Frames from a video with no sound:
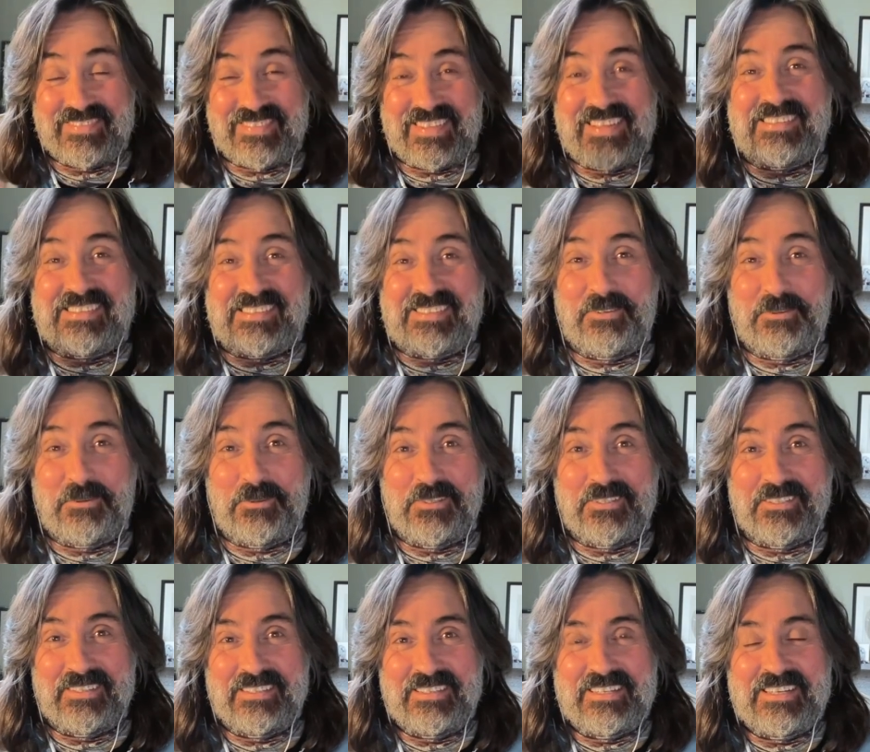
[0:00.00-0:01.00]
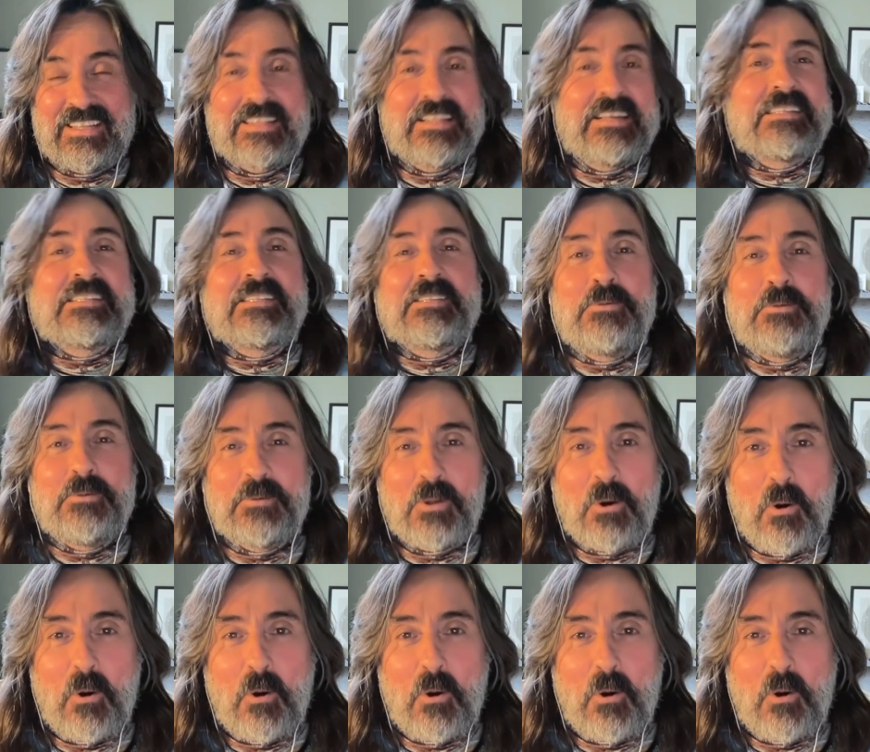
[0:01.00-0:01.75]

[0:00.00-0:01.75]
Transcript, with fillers: that's the whole that's the whole